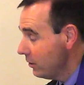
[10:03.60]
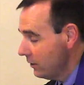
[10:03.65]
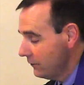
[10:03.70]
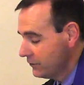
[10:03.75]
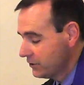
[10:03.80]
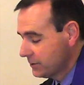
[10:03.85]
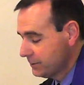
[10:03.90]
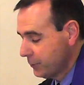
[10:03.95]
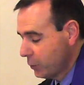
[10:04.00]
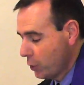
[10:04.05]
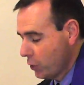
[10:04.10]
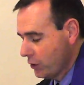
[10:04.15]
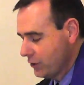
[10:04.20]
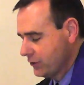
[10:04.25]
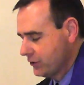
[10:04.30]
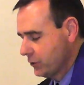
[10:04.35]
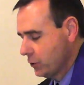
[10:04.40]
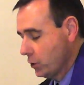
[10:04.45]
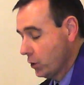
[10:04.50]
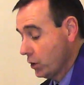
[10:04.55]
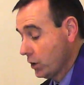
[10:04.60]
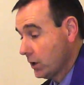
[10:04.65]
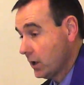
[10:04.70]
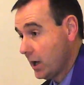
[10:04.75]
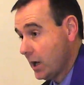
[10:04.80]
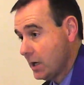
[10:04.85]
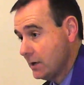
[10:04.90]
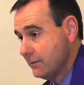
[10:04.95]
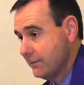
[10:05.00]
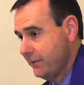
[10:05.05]
sports or
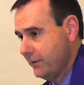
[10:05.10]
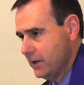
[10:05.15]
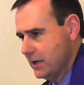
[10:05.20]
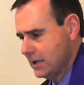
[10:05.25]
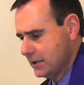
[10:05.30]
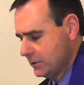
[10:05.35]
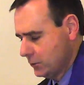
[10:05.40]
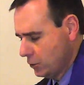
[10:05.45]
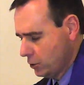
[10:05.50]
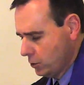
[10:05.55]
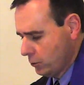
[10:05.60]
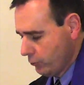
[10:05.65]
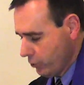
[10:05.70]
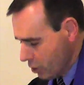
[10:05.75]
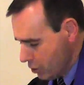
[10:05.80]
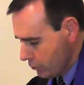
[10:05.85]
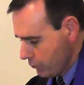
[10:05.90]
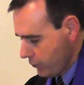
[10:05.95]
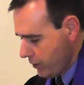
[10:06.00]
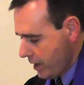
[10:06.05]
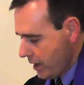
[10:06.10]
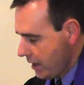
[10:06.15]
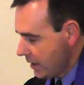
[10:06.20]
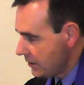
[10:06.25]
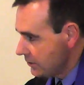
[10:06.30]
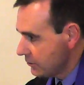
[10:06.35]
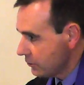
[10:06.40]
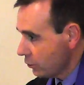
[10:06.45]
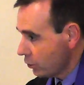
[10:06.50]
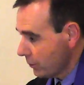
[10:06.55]
conflict or road
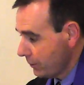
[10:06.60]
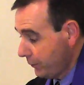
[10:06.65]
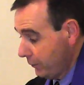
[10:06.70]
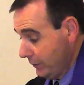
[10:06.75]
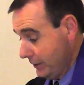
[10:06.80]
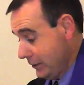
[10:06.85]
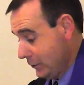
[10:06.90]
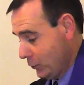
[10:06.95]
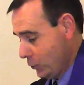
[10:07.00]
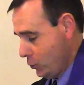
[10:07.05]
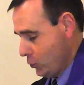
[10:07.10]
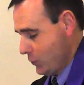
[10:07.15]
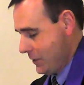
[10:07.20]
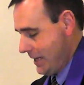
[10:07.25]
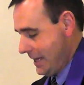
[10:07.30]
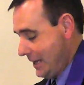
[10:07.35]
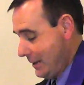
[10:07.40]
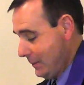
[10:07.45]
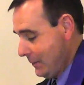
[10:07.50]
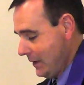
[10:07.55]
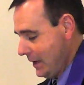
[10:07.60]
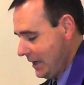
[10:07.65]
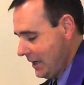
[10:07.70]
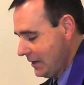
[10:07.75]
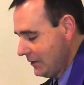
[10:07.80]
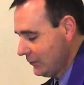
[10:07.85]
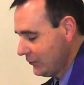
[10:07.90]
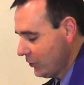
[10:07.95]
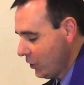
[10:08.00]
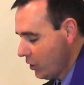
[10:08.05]
rage or political
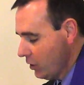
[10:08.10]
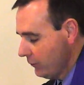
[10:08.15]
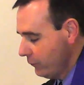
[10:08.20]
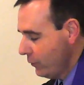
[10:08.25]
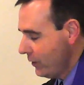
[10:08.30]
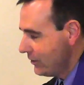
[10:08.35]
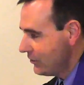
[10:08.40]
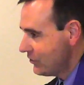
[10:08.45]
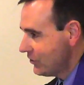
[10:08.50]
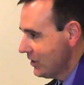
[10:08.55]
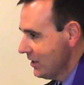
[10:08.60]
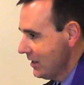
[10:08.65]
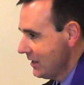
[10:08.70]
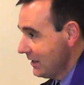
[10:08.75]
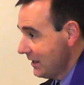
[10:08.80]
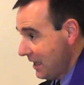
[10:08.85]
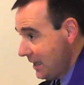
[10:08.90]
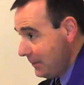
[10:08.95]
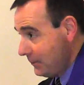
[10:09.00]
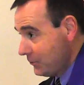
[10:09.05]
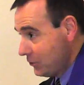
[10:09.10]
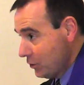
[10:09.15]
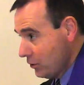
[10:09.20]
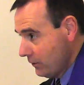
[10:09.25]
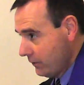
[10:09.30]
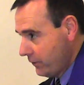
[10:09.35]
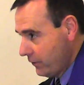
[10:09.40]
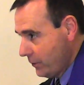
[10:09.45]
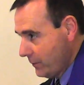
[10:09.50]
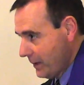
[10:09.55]
campaigns, all of which keeps you
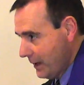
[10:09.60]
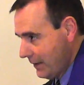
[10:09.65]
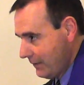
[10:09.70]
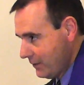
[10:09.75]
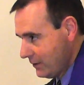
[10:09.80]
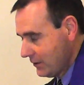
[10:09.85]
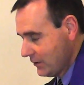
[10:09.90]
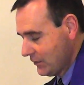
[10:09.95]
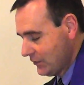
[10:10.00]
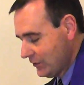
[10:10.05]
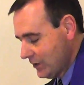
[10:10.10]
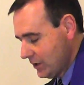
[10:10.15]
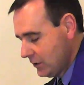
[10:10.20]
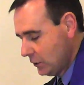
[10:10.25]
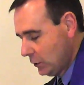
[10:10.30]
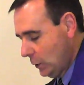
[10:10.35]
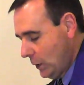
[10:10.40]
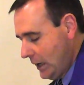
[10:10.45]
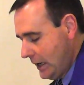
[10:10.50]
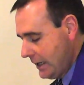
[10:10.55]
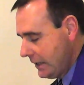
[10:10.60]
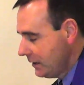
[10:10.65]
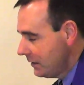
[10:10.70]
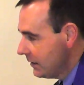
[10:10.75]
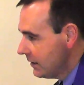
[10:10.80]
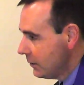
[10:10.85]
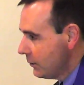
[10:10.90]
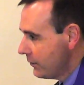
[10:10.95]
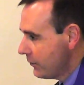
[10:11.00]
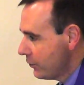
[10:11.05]
from having to sit
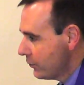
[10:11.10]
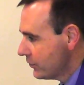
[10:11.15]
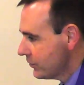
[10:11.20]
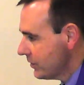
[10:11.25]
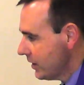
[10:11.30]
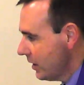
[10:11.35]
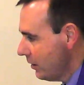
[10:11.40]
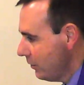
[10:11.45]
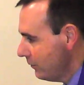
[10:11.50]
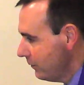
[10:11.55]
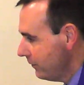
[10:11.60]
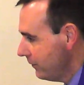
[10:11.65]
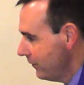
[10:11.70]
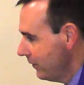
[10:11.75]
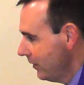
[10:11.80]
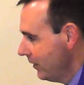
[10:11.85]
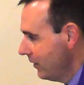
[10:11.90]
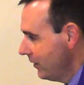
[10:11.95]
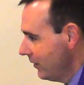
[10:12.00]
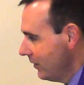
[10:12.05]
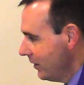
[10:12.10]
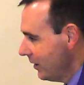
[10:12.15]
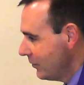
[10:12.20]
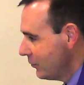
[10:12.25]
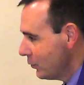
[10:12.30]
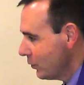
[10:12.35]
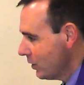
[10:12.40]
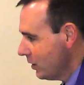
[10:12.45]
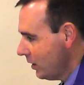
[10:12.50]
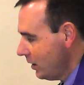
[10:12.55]
quietly with yourself and
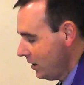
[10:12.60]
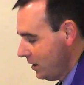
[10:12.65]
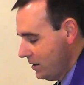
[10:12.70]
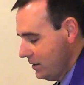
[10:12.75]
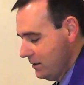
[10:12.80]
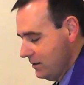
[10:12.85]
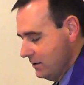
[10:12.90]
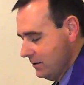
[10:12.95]
your God.